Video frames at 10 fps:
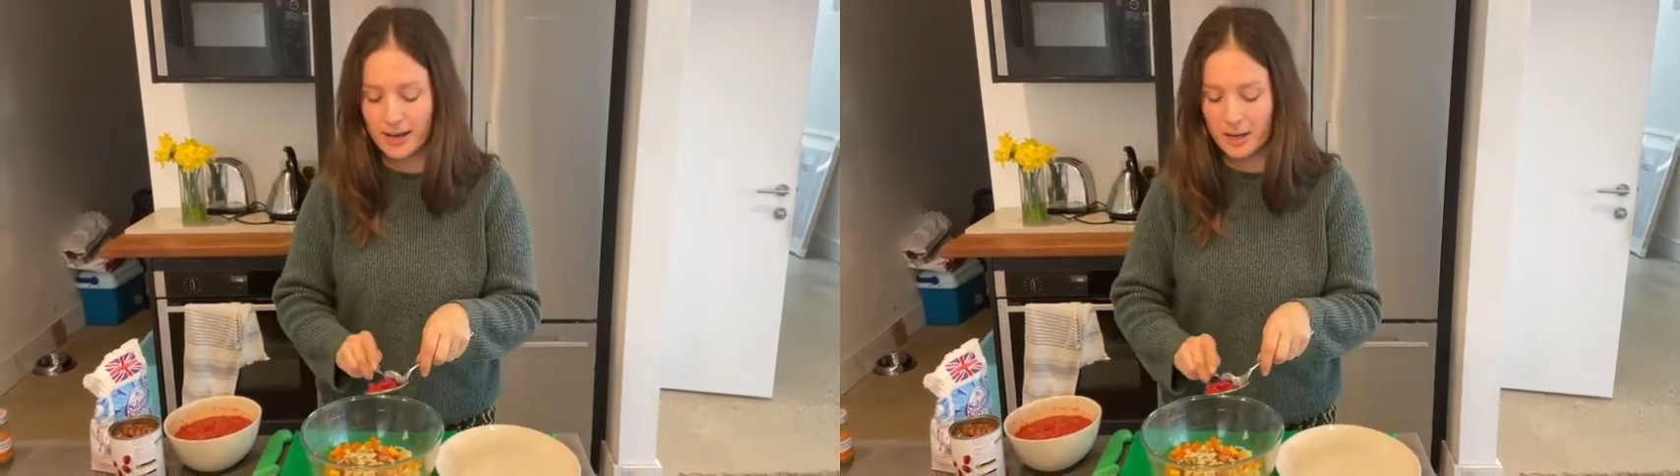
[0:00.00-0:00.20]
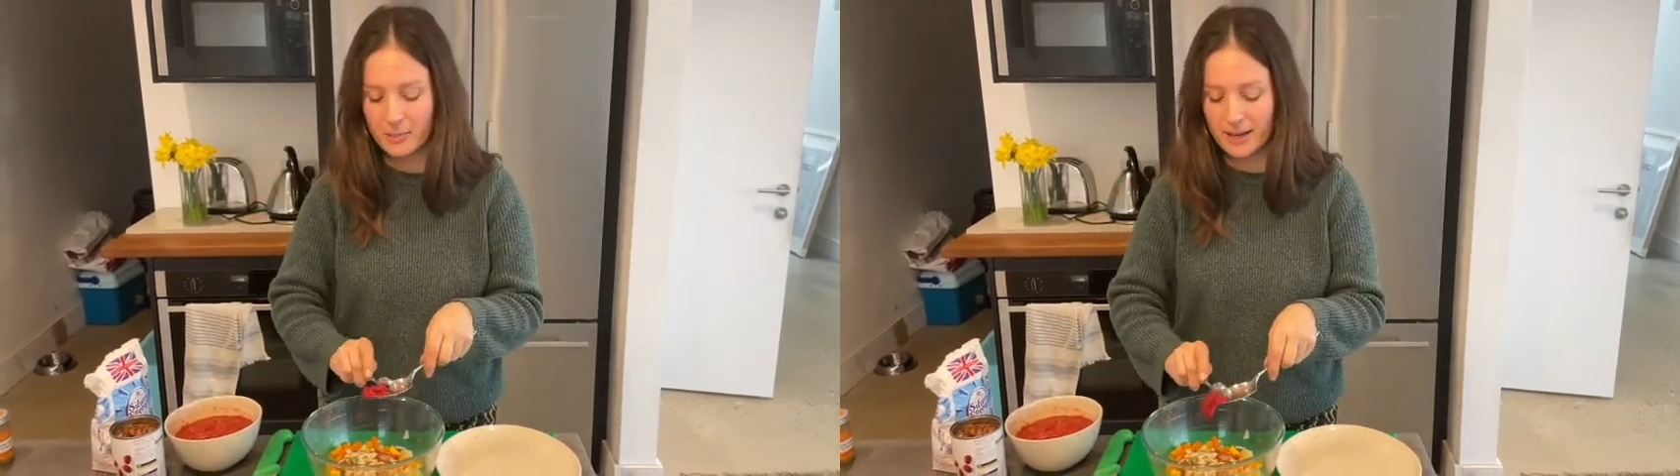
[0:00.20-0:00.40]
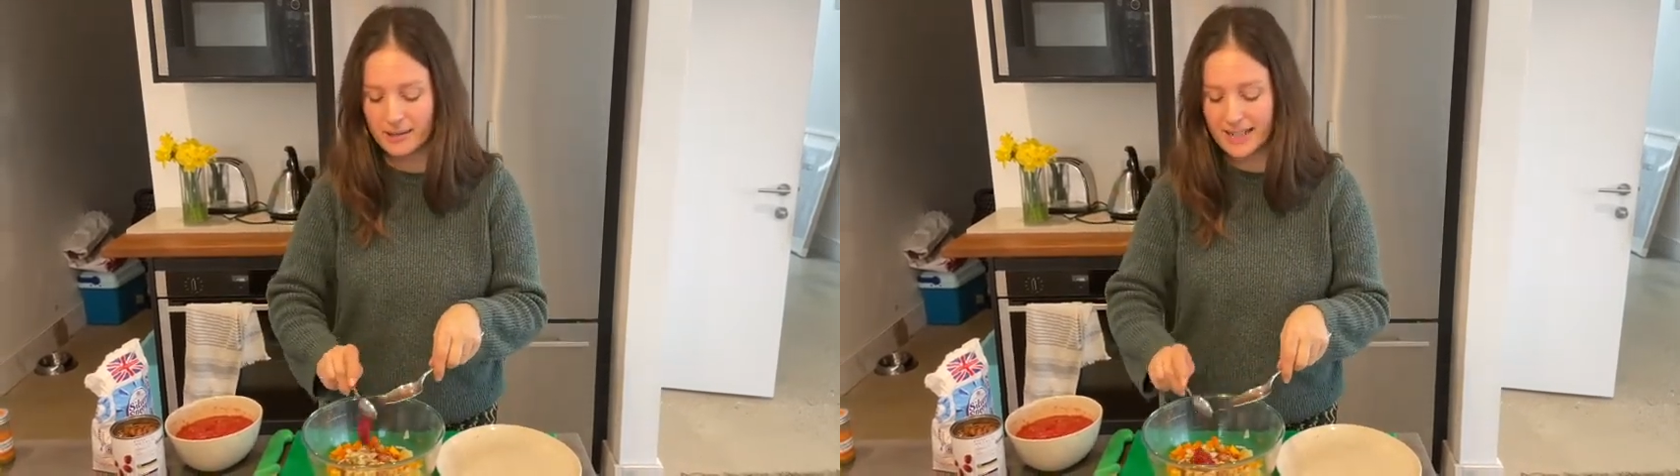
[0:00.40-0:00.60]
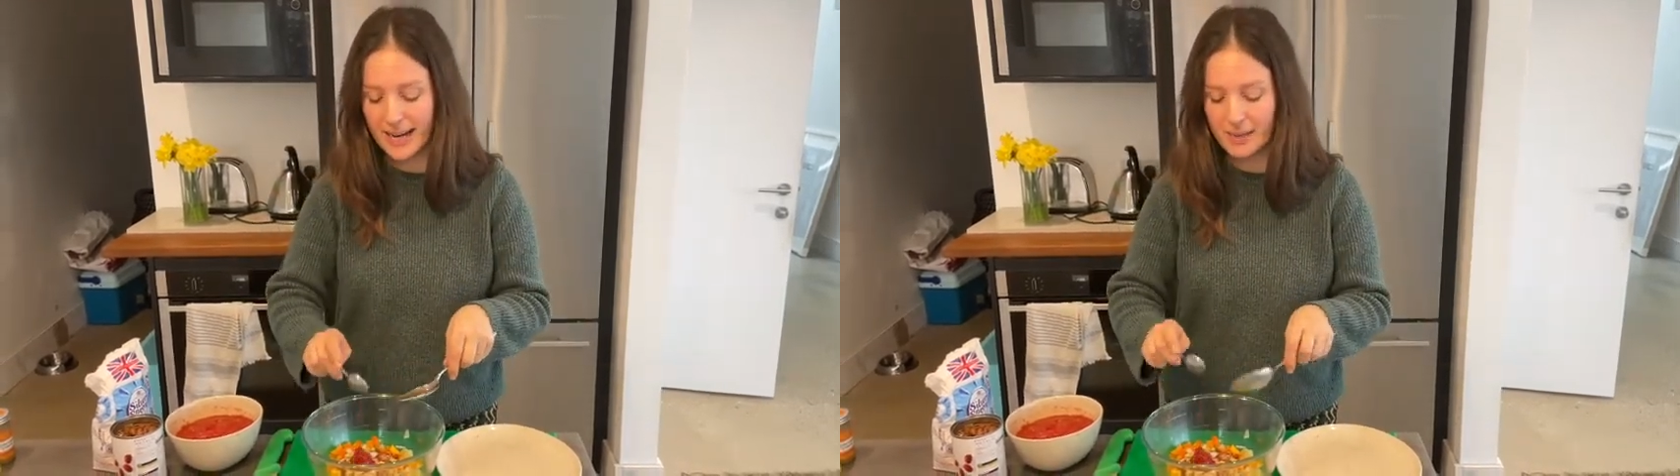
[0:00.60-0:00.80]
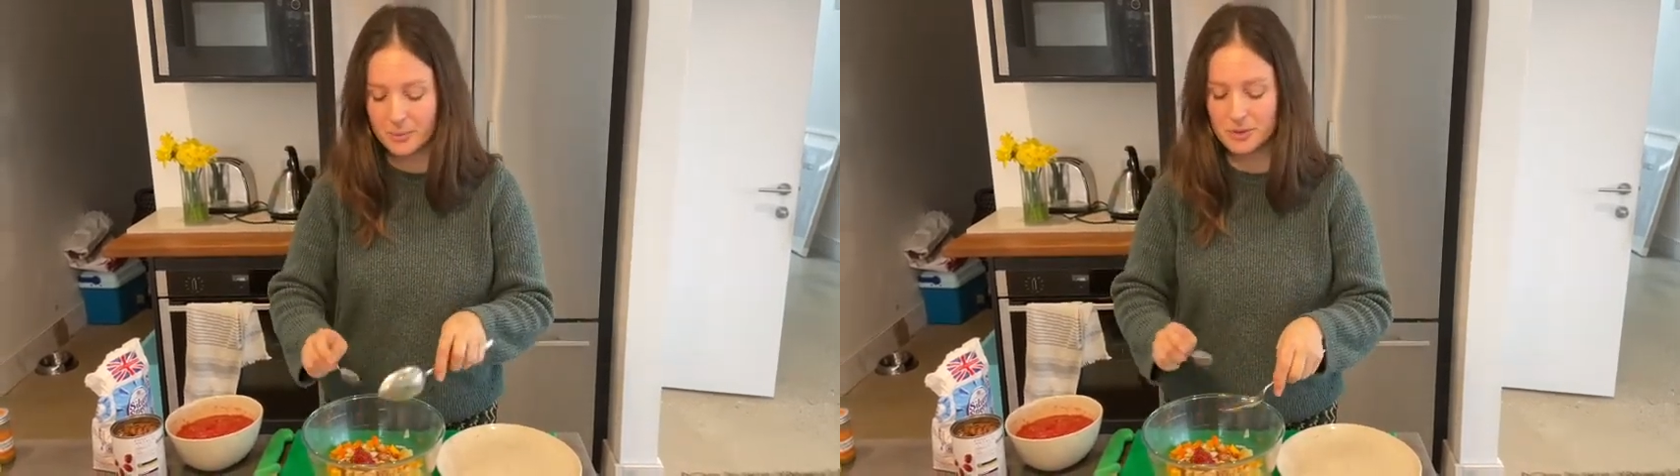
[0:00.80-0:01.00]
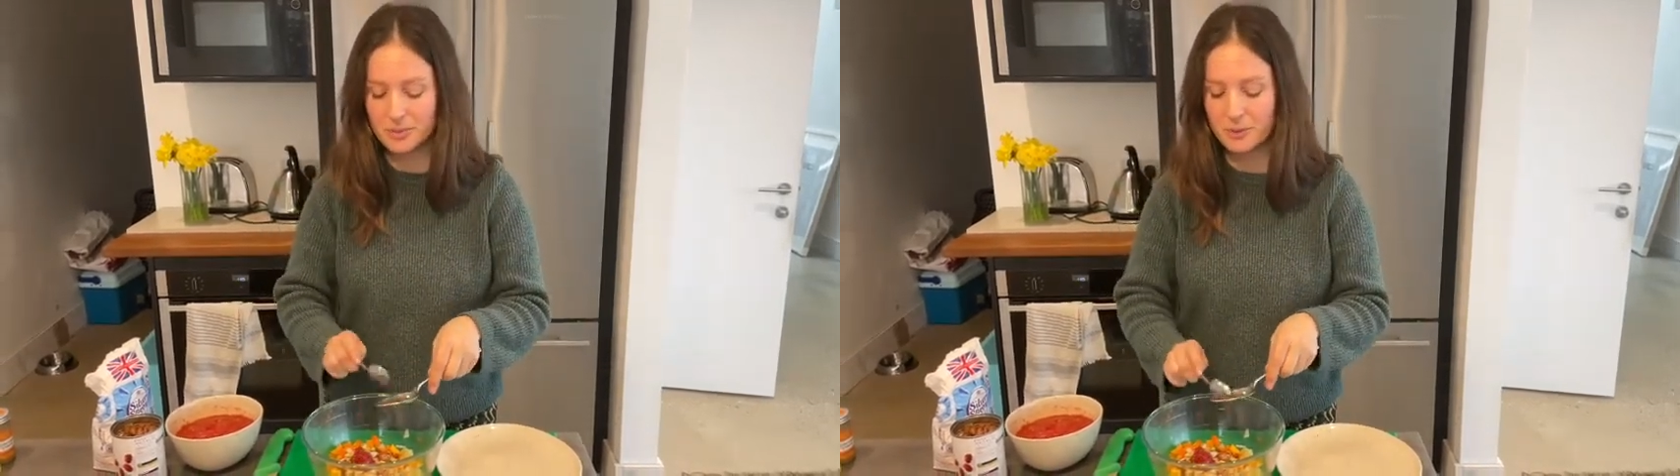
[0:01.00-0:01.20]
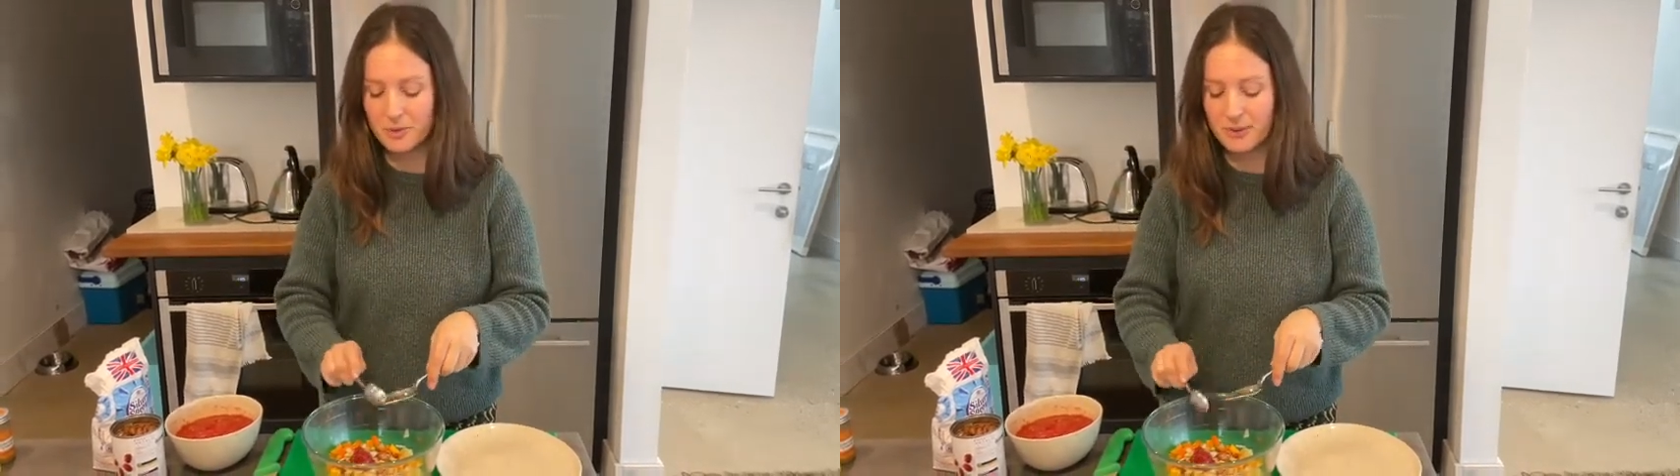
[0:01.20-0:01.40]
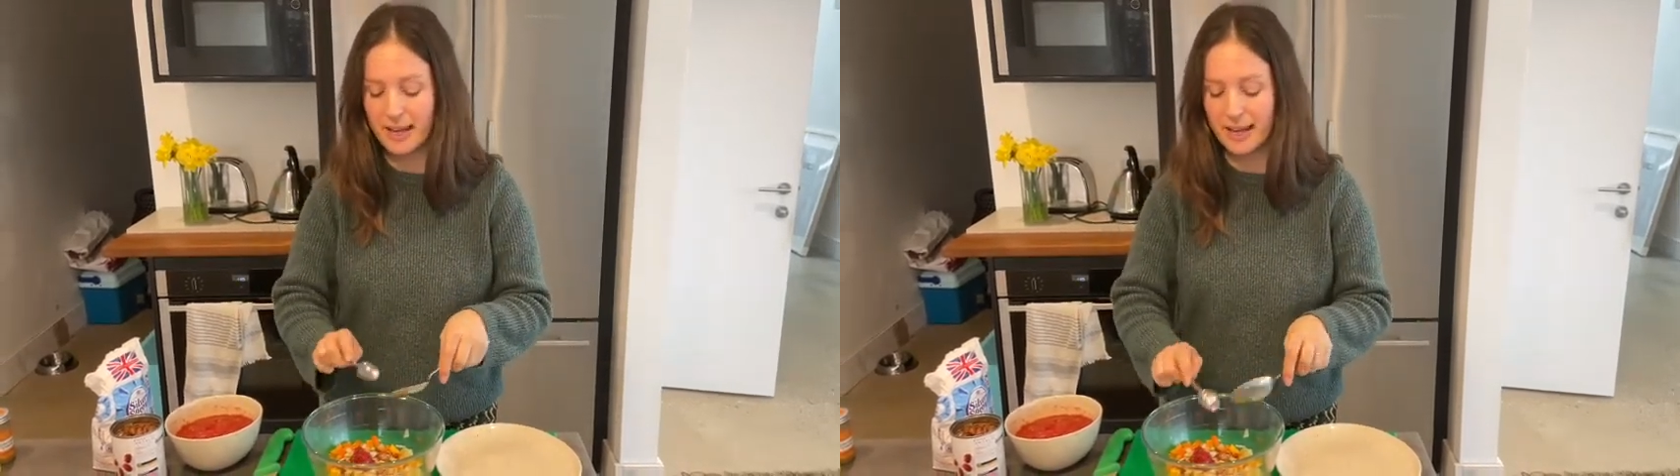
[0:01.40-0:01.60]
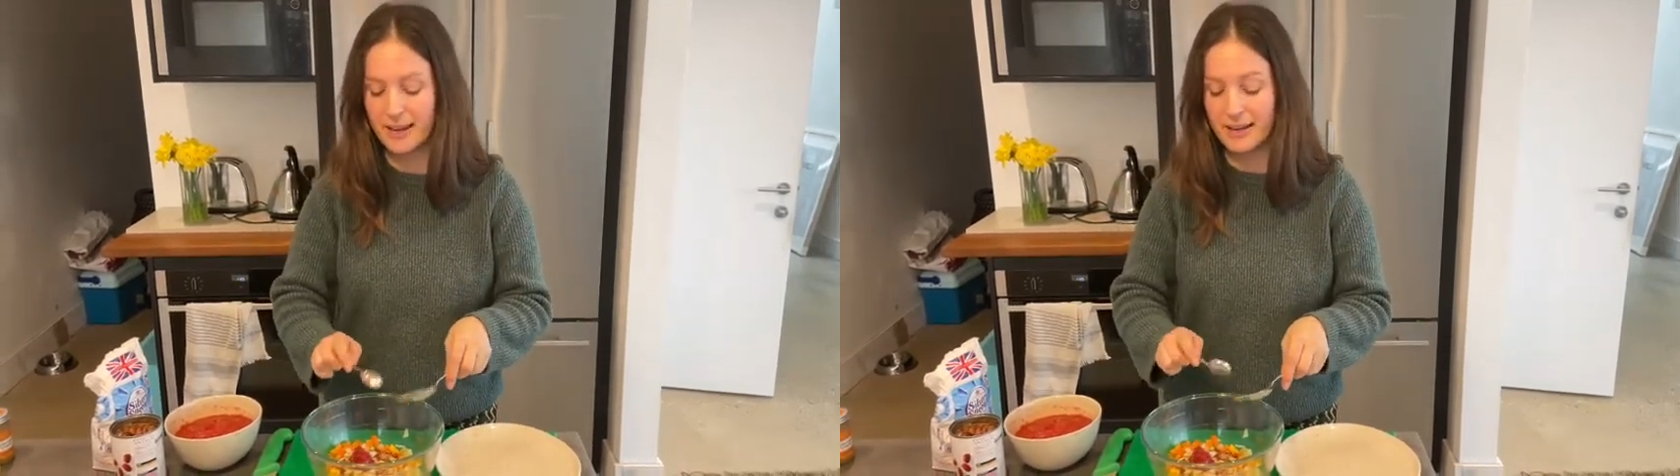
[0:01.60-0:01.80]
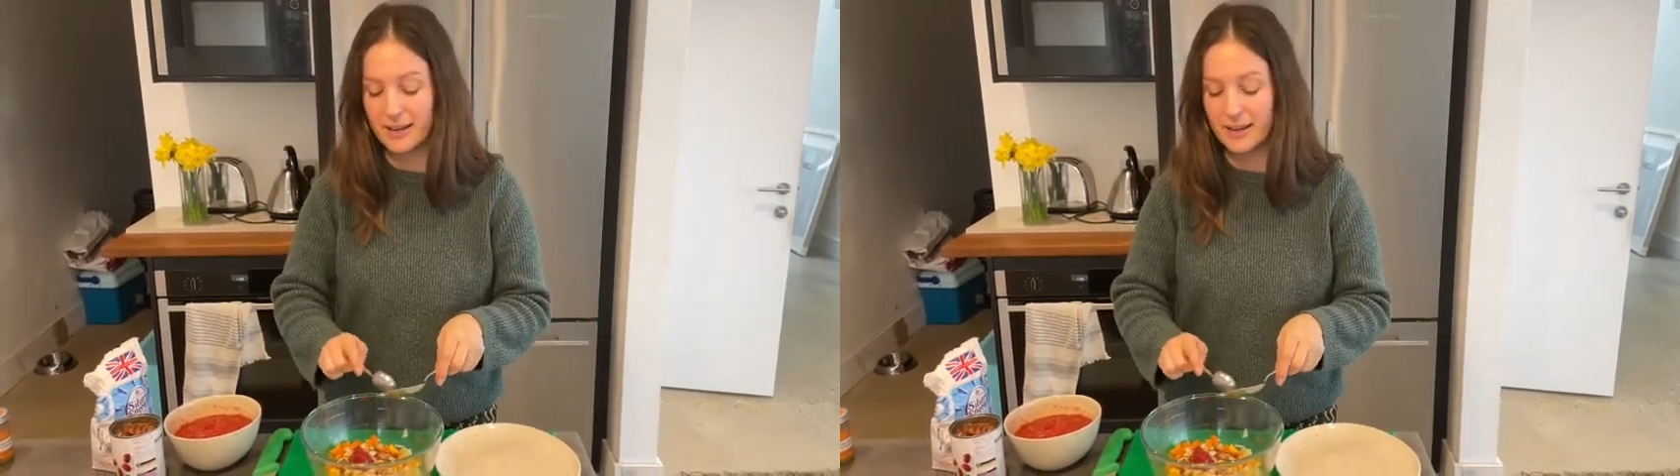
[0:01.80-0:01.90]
about a tablespoon there.